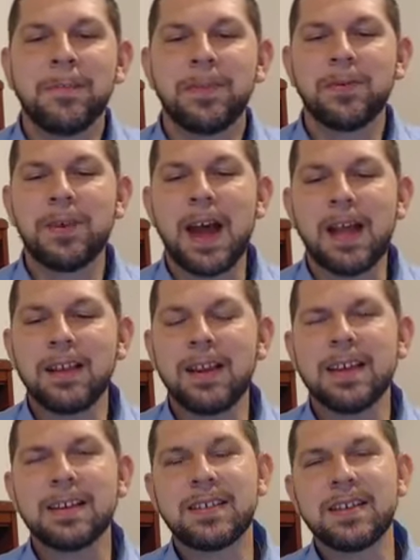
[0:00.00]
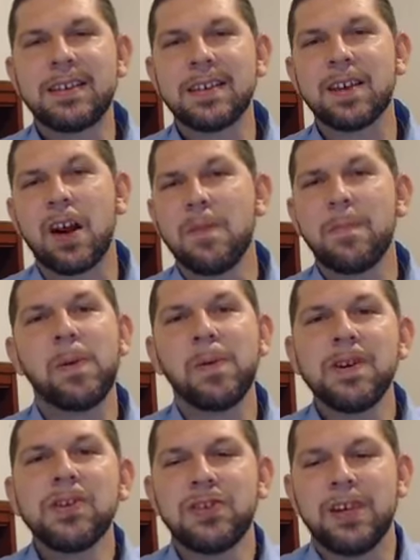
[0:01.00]
The reality is this is our
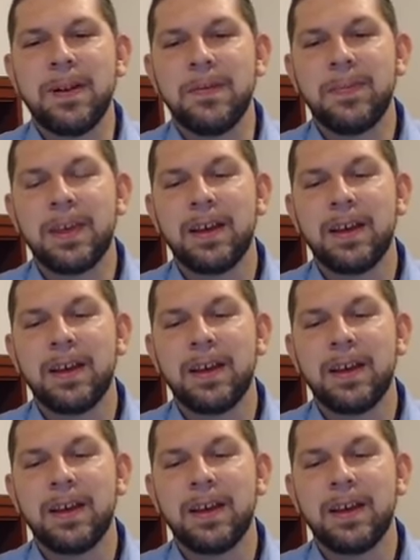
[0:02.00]
portion.